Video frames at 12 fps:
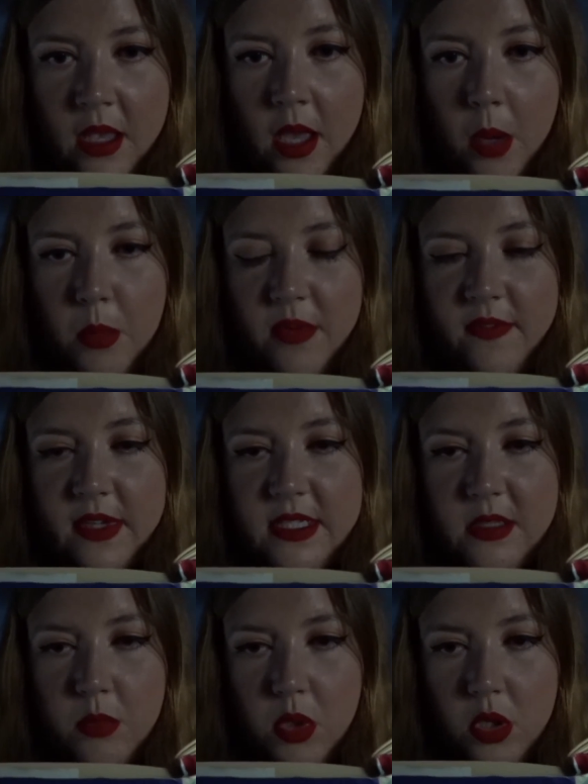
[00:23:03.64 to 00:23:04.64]
Professor
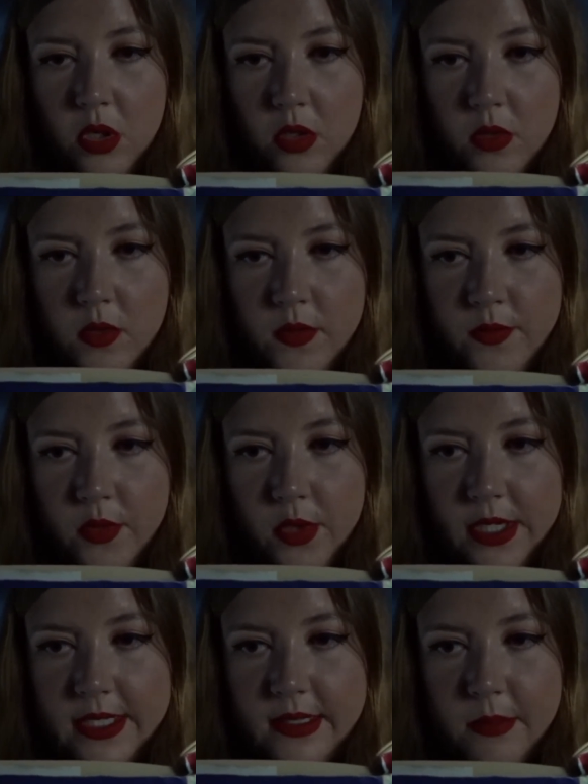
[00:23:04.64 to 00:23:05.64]
McGonagall's
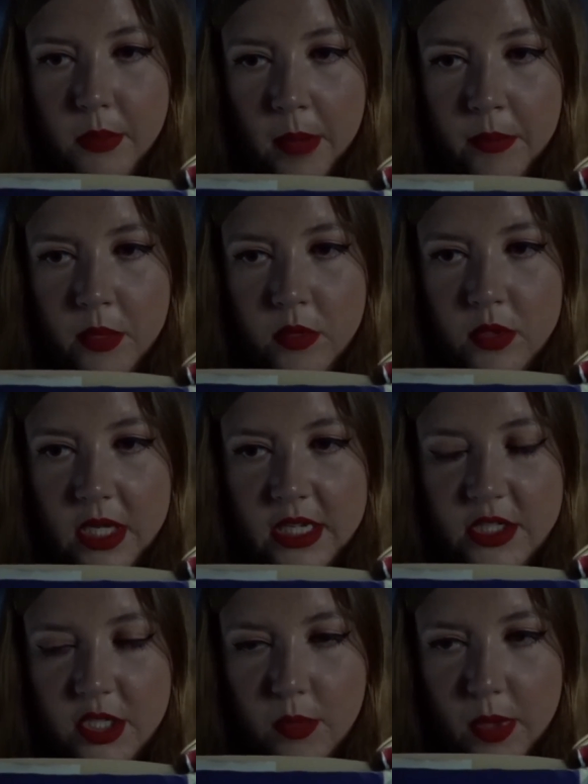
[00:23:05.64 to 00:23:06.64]
voice mumbled as she
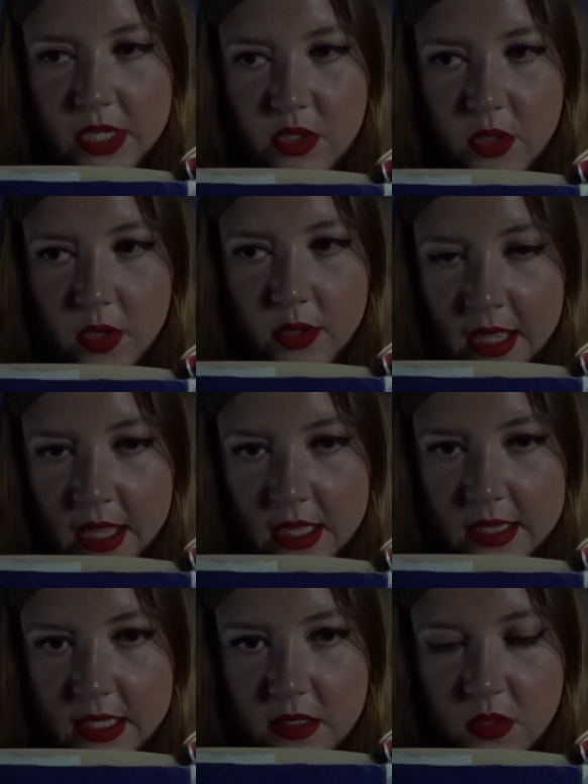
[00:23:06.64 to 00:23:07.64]
went on.
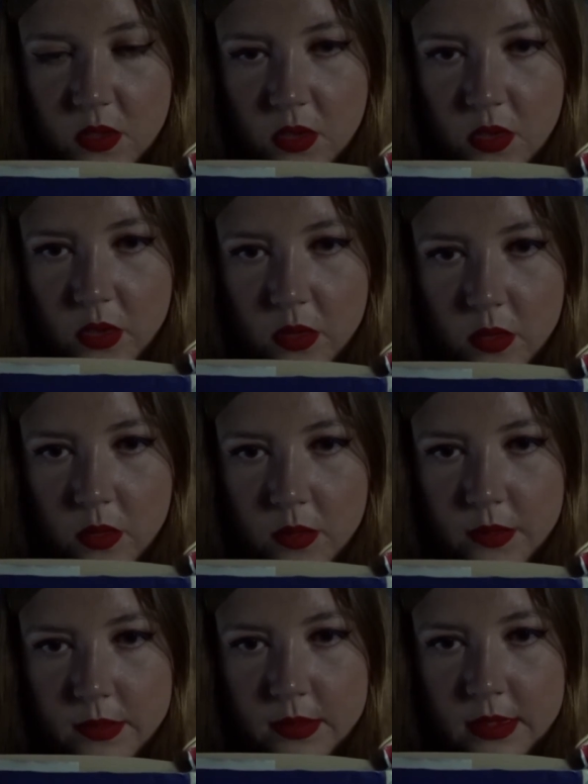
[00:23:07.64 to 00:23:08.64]
That's not all.
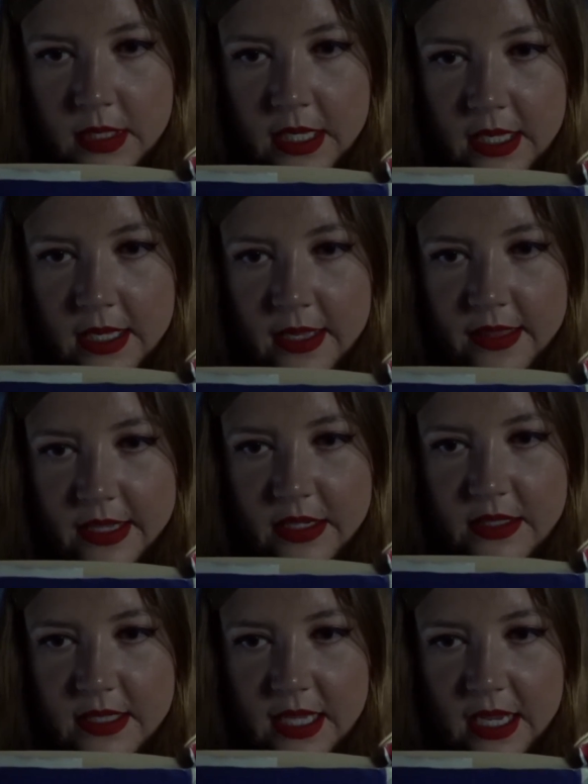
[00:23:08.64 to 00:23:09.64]
They are
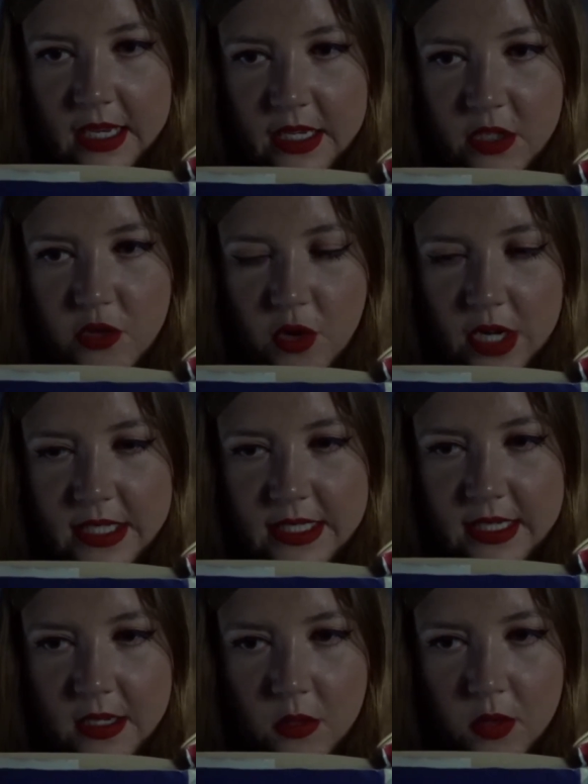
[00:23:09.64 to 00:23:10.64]
saying he tried to kill
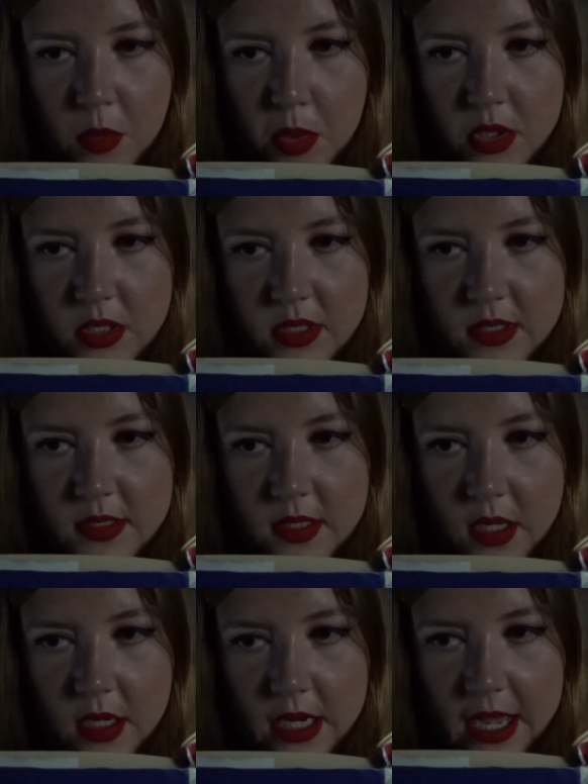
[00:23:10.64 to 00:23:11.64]
the Potter's son,
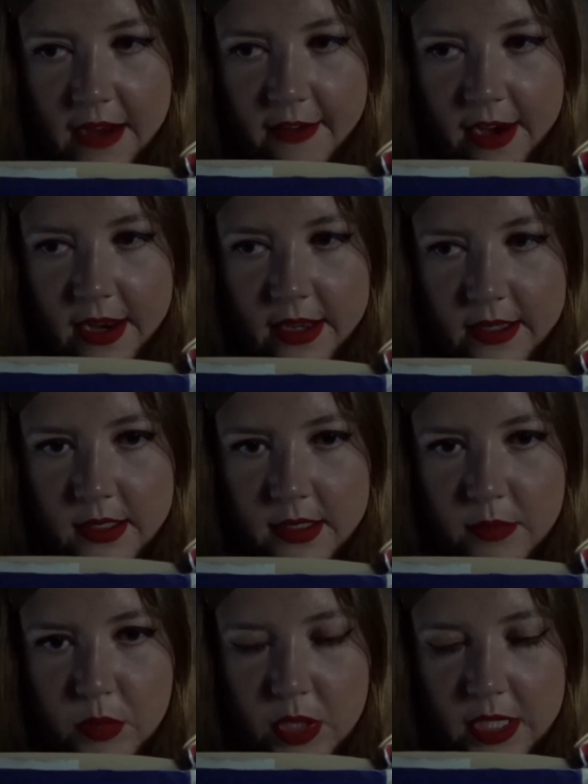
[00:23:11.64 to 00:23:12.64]
Harry, but
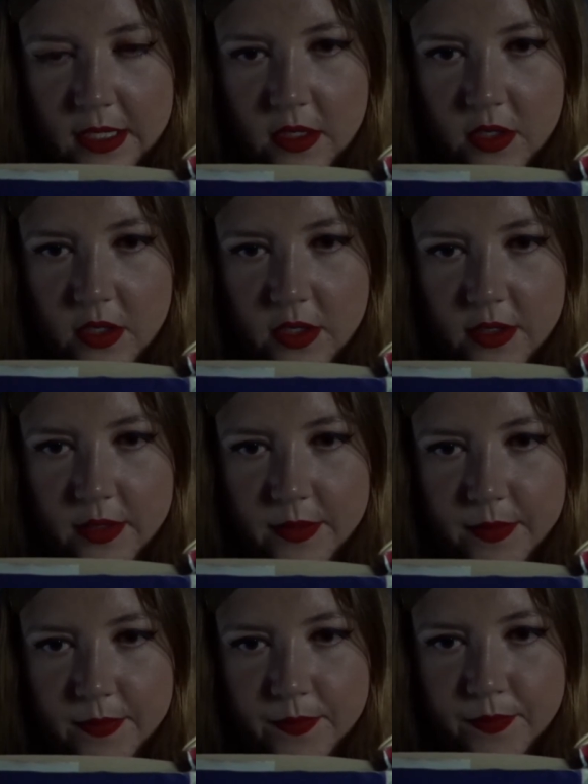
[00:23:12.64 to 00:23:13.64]
he couldn't.
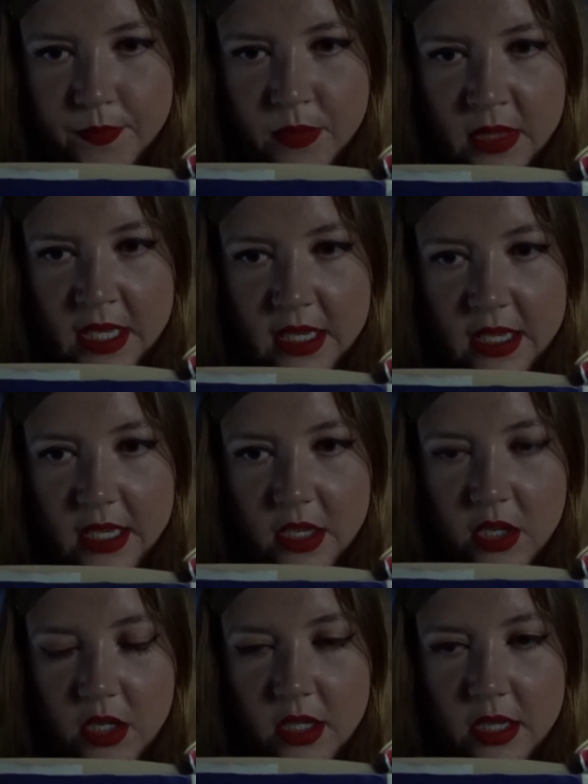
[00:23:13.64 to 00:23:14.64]
He couldn't
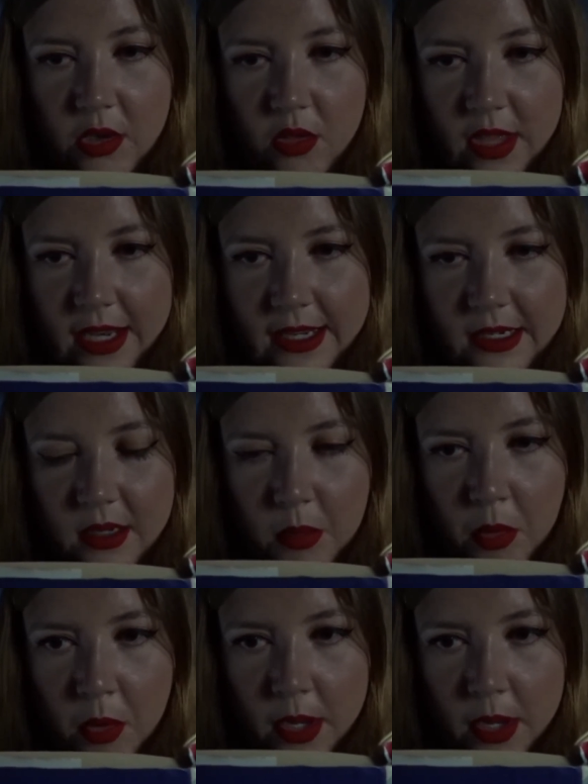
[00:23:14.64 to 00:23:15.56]
kill that little boy.